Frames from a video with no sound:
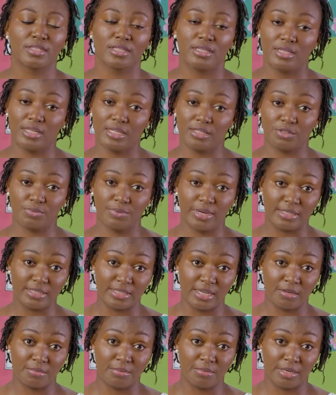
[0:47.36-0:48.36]
Let's write
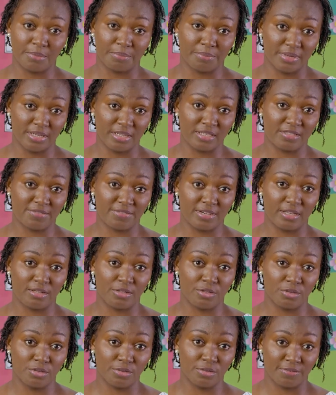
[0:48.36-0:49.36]
out my place
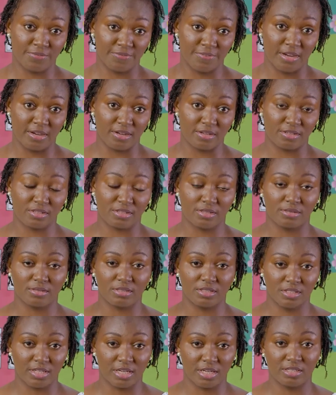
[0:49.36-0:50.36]
value first,
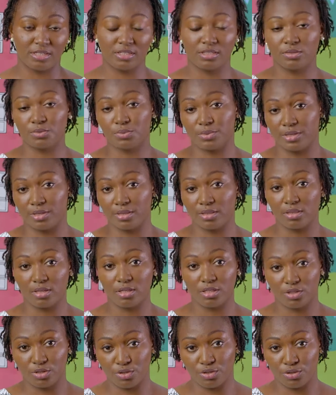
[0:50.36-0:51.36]
starting with
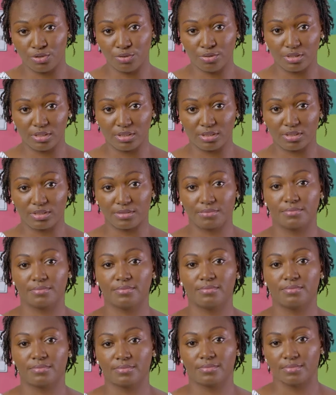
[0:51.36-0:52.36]
unit,
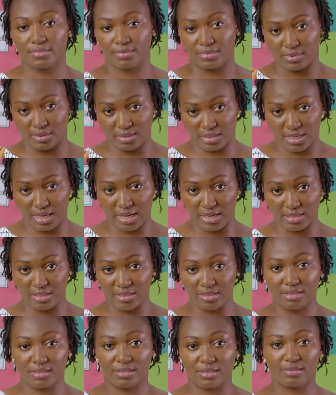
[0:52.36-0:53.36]

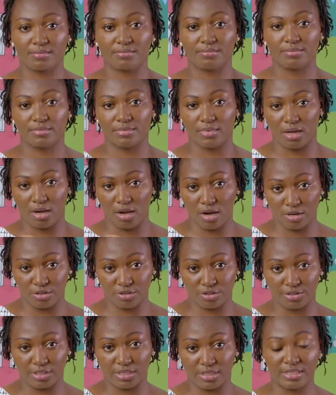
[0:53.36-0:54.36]
tens,
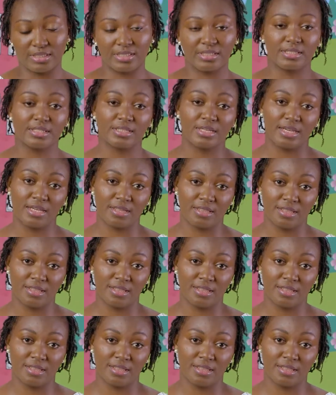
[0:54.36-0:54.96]
hundreds, and